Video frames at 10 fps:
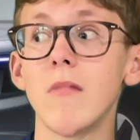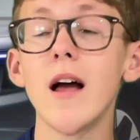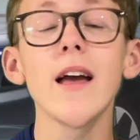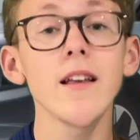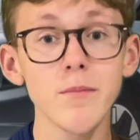
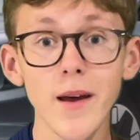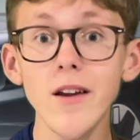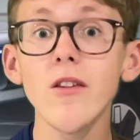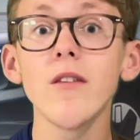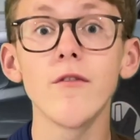It's made on
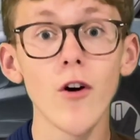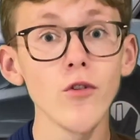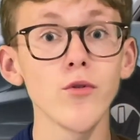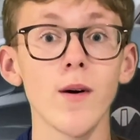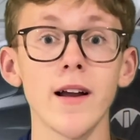the
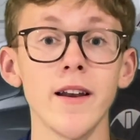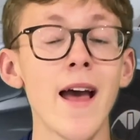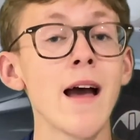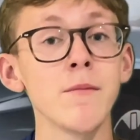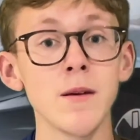Volkswagen
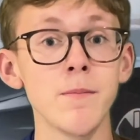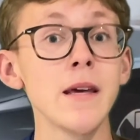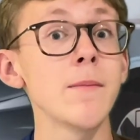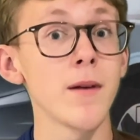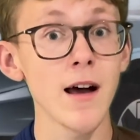MEB
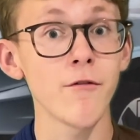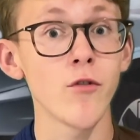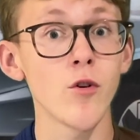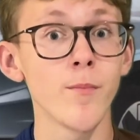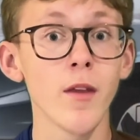platform.
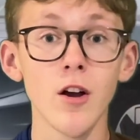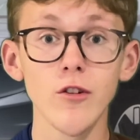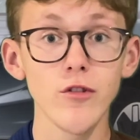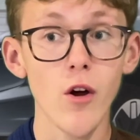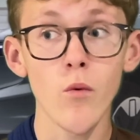
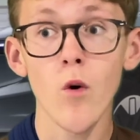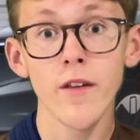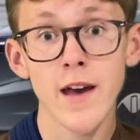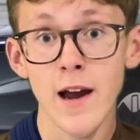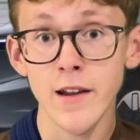So what the
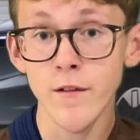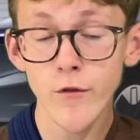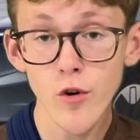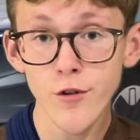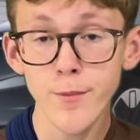ID4
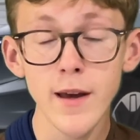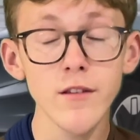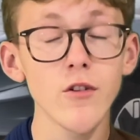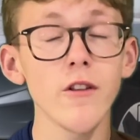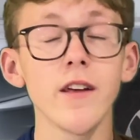is based
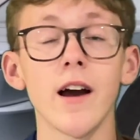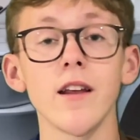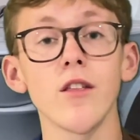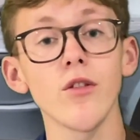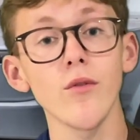on, the
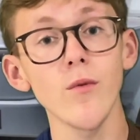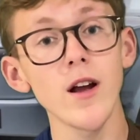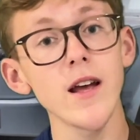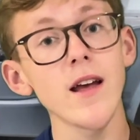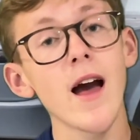
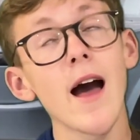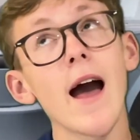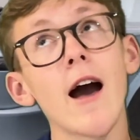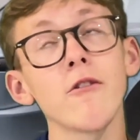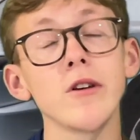ID3,
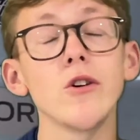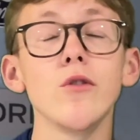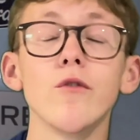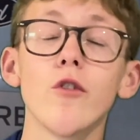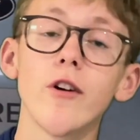Audi
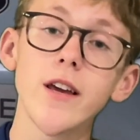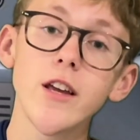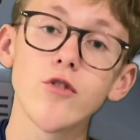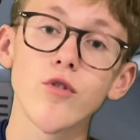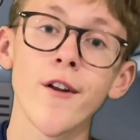Q4
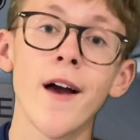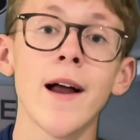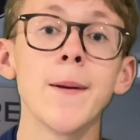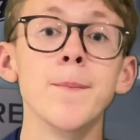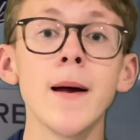E-Tron,
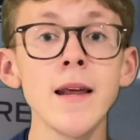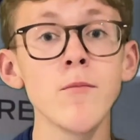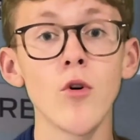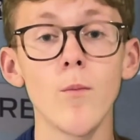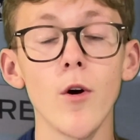and many more
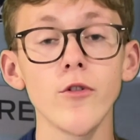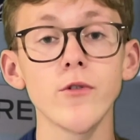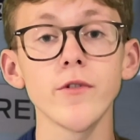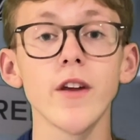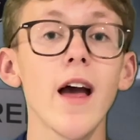models,
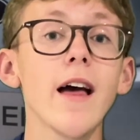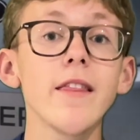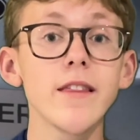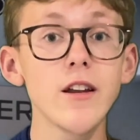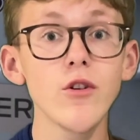
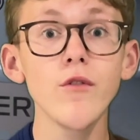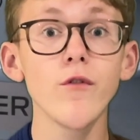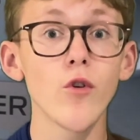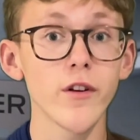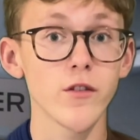the new
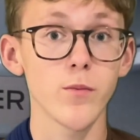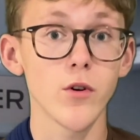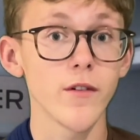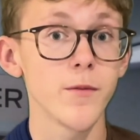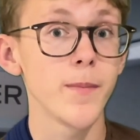Ford Explorer
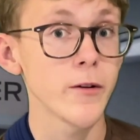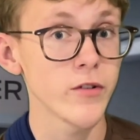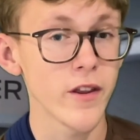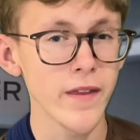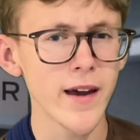is built on
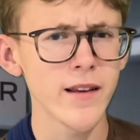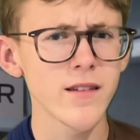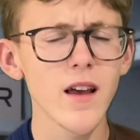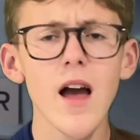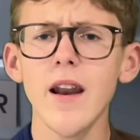this.
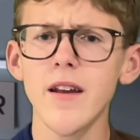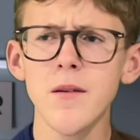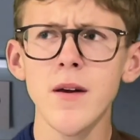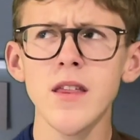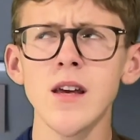Now you may think,